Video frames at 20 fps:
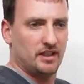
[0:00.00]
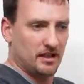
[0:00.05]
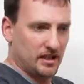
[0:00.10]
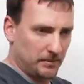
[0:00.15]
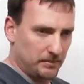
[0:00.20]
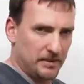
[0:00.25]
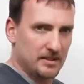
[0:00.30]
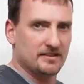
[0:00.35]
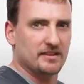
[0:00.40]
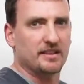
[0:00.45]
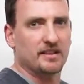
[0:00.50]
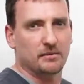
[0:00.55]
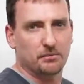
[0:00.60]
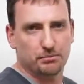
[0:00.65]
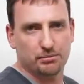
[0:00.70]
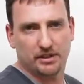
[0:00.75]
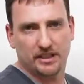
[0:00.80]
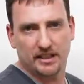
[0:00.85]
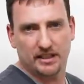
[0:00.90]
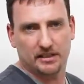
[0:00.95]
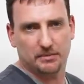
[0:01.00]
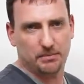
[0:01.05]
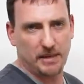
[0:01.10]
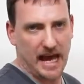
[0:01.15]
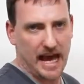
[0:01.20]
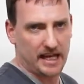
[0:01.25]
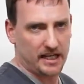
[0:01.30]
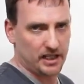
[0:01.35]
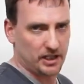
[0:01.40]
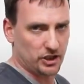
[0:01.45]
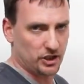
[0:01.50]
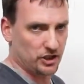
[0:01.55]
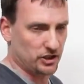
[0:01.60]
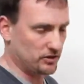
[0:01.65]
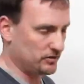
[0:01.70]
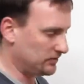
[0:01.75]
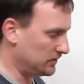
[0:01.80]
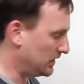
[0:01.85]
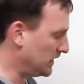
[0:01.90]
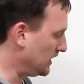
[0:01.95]
It means the complete package.
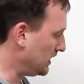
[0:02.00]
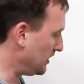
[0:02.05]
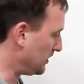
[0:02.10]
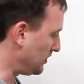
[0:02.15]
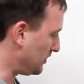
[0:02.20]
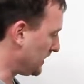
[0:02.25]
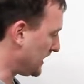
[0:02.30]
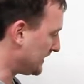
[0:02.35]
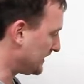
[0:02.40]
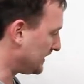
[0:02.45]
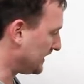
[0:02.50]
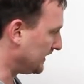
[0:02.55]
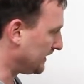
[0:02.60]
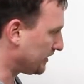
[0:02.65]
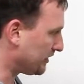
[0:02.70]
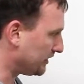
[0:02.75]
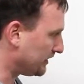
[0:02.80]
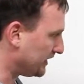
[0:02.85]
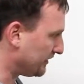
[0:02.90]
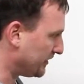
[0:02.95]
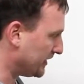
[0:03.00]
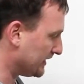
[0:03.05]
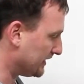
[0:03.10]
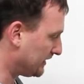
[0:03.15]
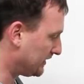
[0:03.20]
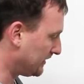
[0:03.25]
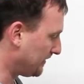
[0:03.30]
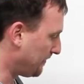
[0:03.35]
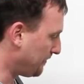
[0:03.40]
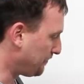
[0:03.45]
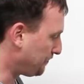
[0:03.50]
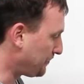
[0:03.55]
So that's another difference.